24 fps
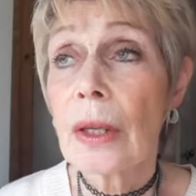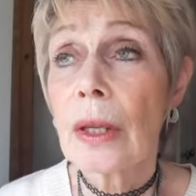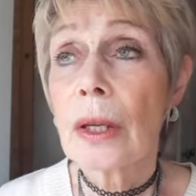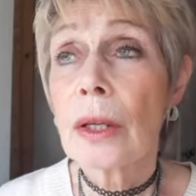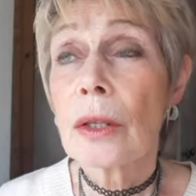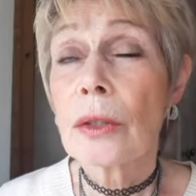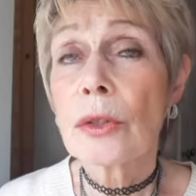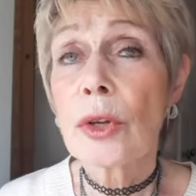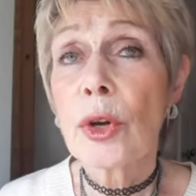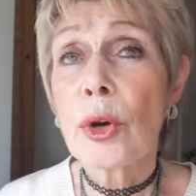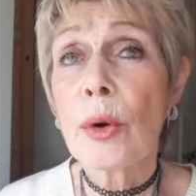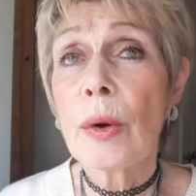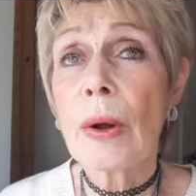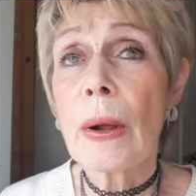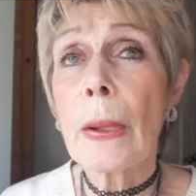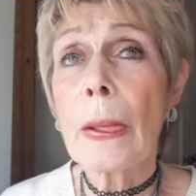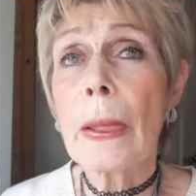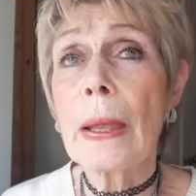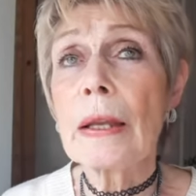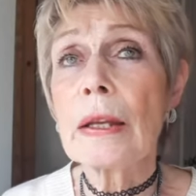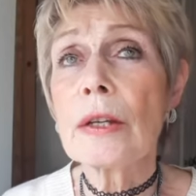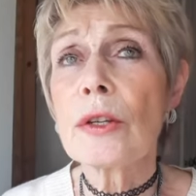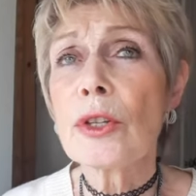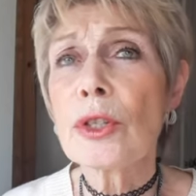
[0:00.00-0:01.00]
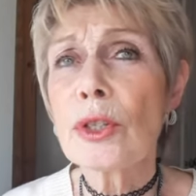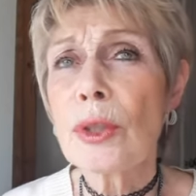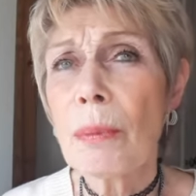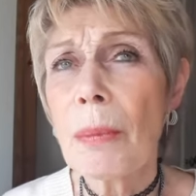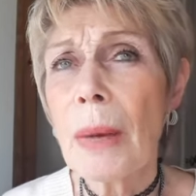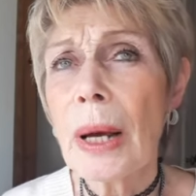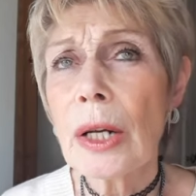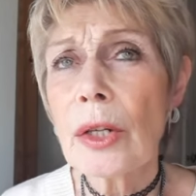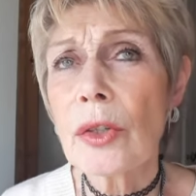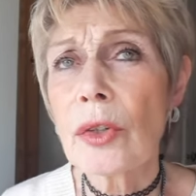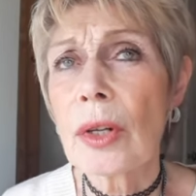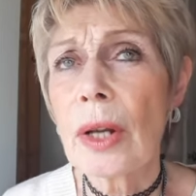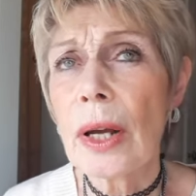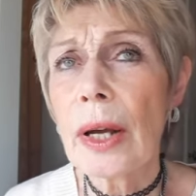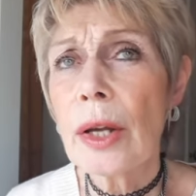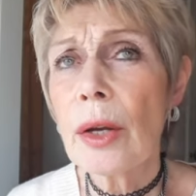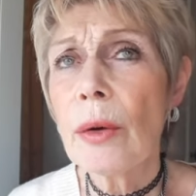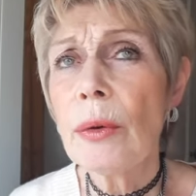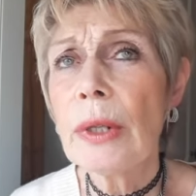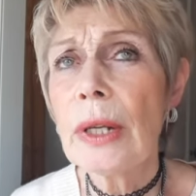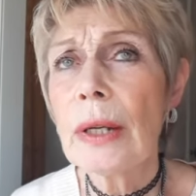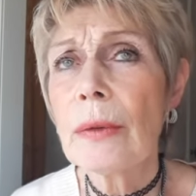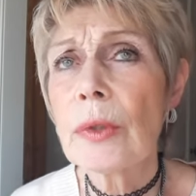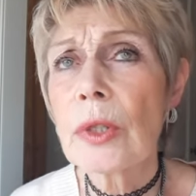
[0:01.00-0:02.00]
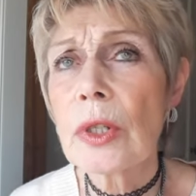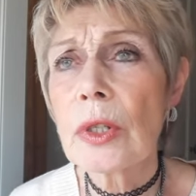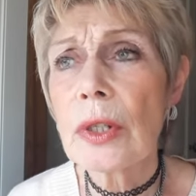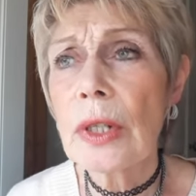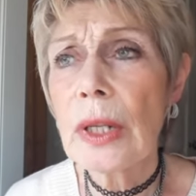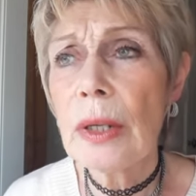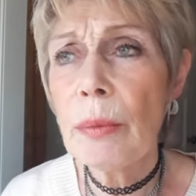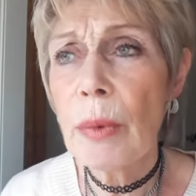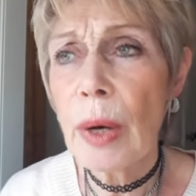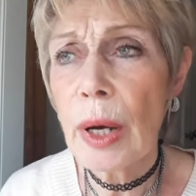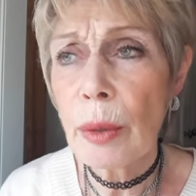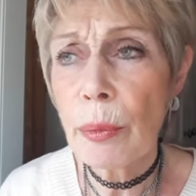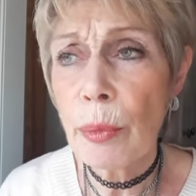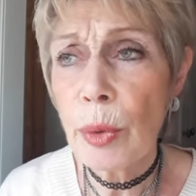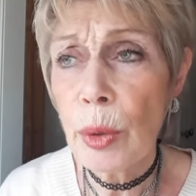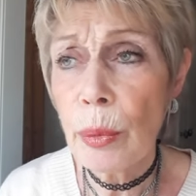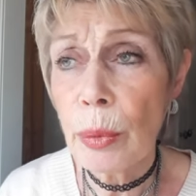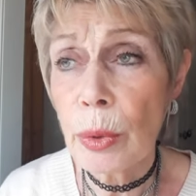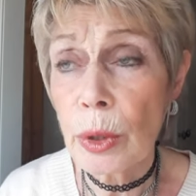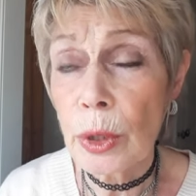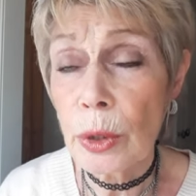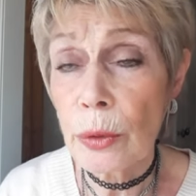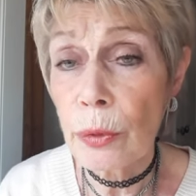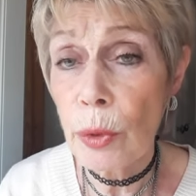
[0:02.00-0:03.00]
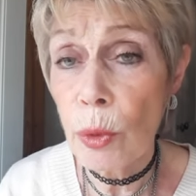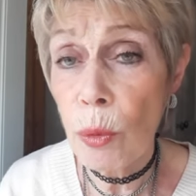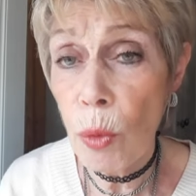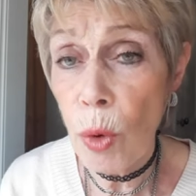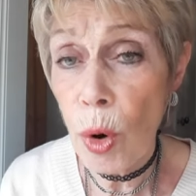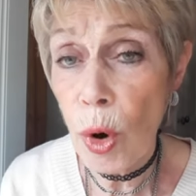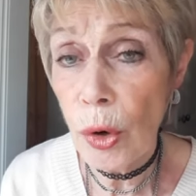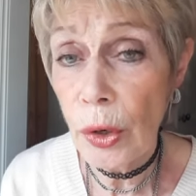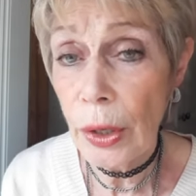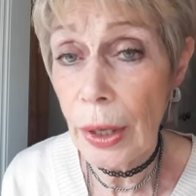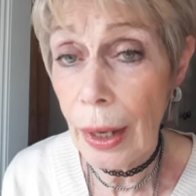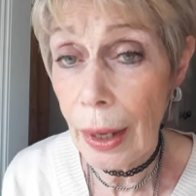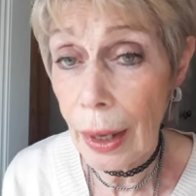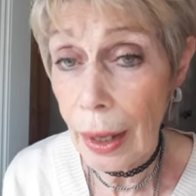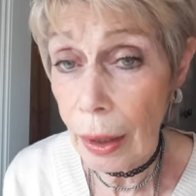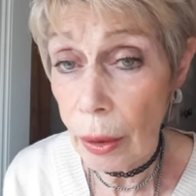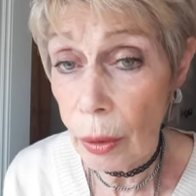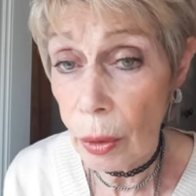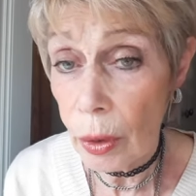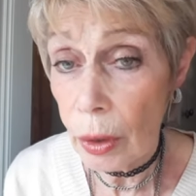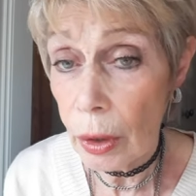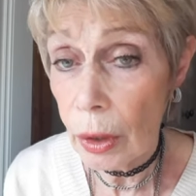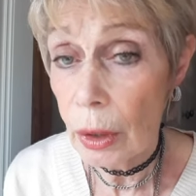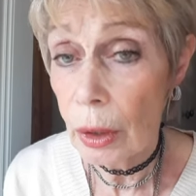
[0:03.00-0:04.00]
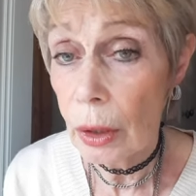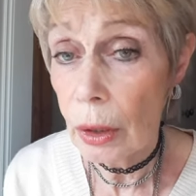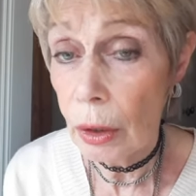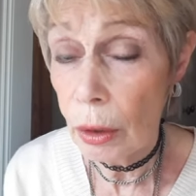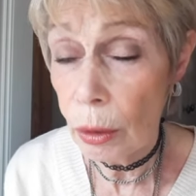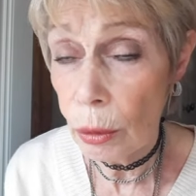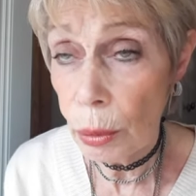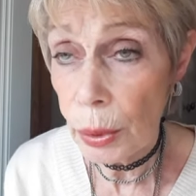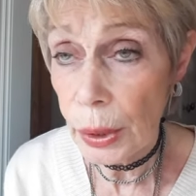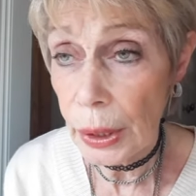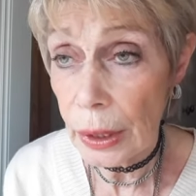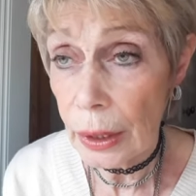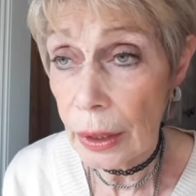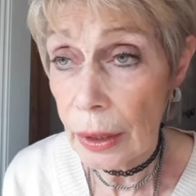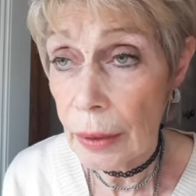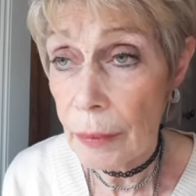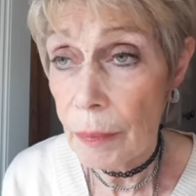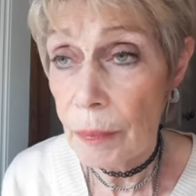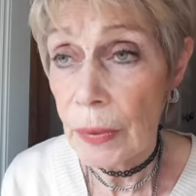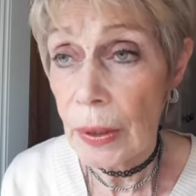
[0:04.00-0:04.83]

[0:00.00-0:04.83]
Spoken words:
So just imagine, I only ever see my pupils for 1 hour a week,